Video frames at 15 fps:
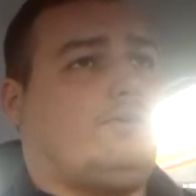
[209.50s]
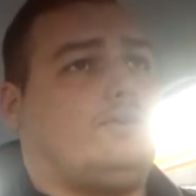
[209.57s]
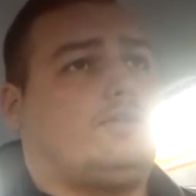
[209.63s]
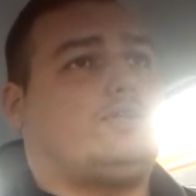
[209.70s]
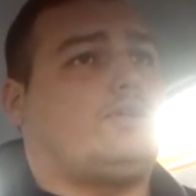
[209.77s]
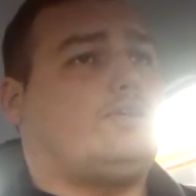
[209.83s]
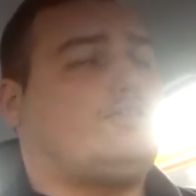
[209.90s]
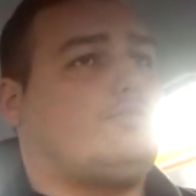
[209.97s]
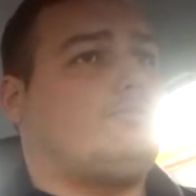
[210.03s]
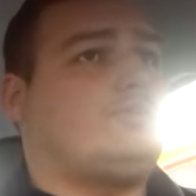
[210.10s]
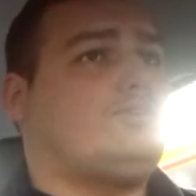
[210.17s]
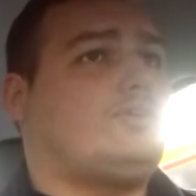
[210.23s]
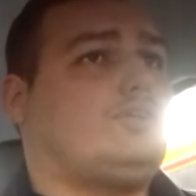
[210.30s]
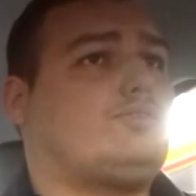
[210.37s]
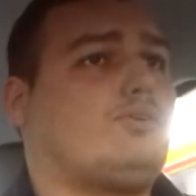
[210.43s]
all the
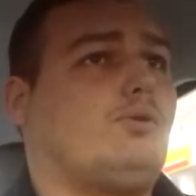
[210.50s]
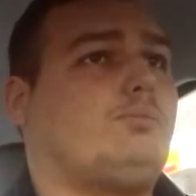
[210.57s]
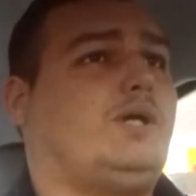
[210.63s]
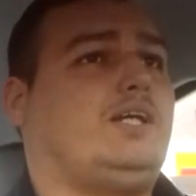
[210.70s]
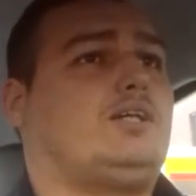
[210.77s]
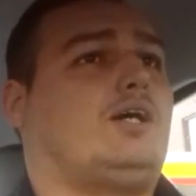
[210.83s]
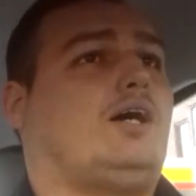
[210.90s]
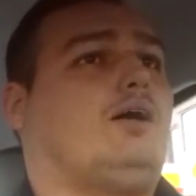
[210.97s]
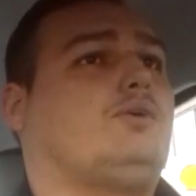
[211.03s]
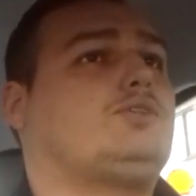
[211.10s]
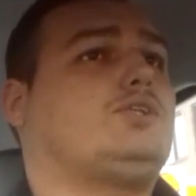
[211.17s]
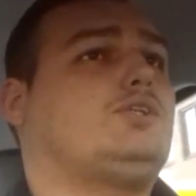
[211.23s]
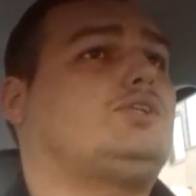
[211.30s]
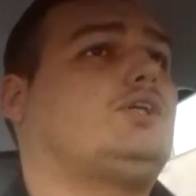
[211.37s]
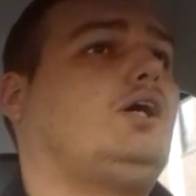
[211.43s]
transformator
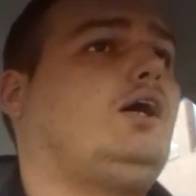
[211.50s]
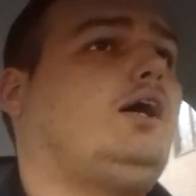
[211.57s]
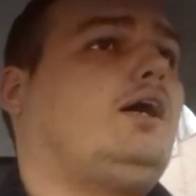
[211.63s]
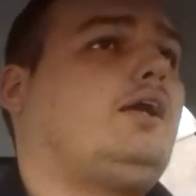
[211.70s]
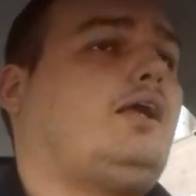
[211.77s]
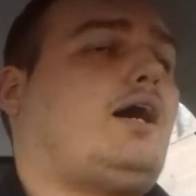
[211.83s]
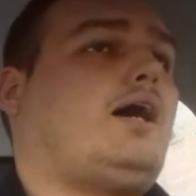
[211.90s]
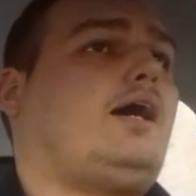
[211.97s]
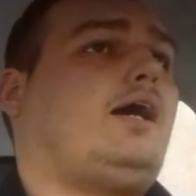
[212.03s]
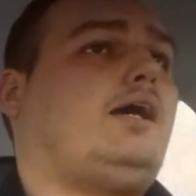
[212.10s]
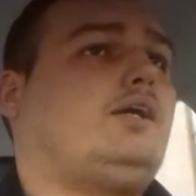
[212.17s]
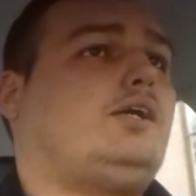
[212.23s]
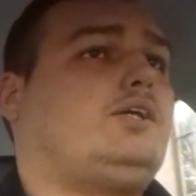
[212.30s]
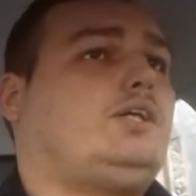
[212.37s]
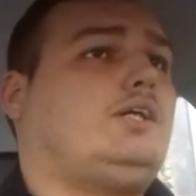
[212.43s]
houses, the high
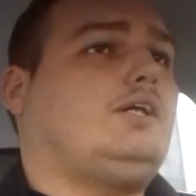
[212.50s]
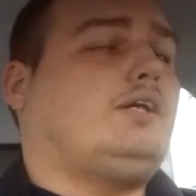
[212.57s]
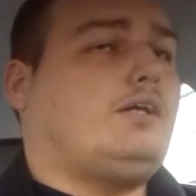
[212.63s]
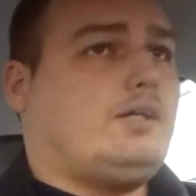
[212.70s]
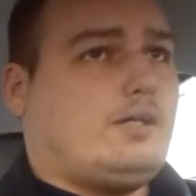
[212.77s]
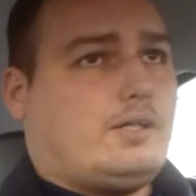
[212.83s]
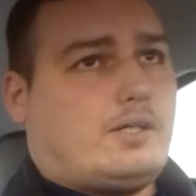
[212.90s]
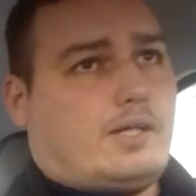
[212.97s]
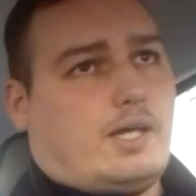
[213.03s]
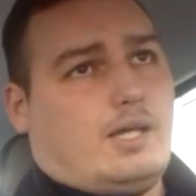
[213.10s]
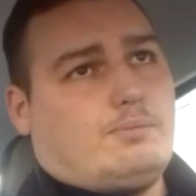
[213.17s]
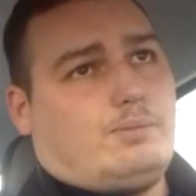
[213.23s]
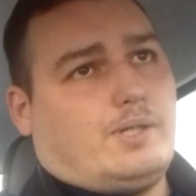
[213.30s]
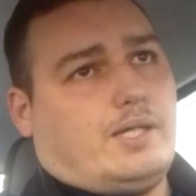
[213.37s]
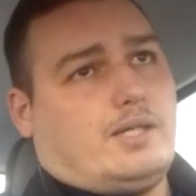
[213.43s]
energy
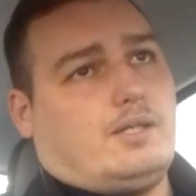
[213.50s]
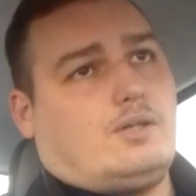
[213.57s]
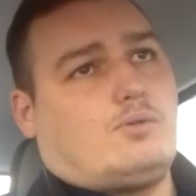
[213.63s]
cabling, the